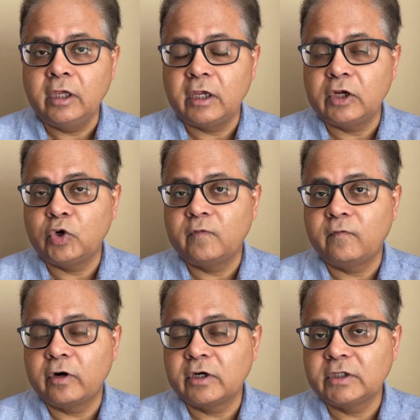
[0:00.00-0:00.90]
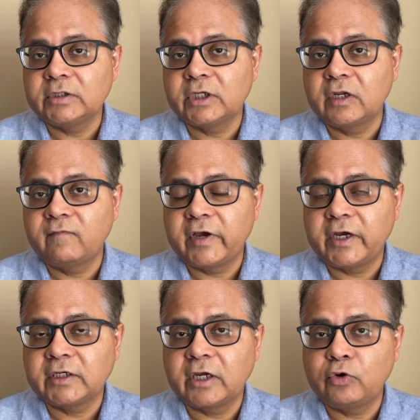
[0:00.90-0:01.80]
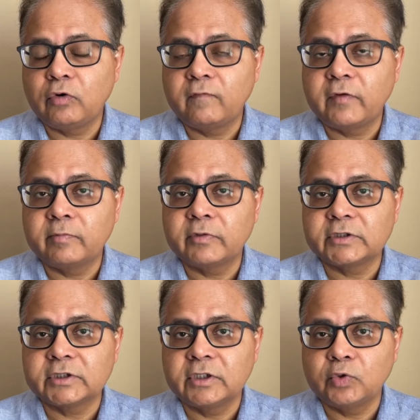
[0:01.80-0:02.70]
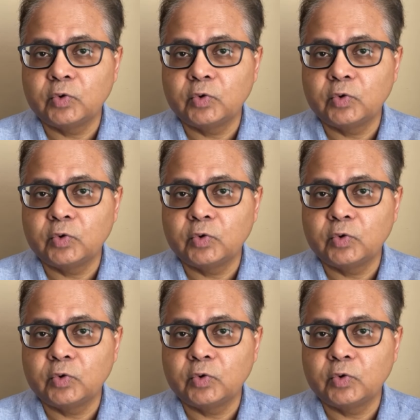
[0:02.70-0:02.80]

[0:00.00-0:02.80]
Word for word: in your forties, and in fact I know of one person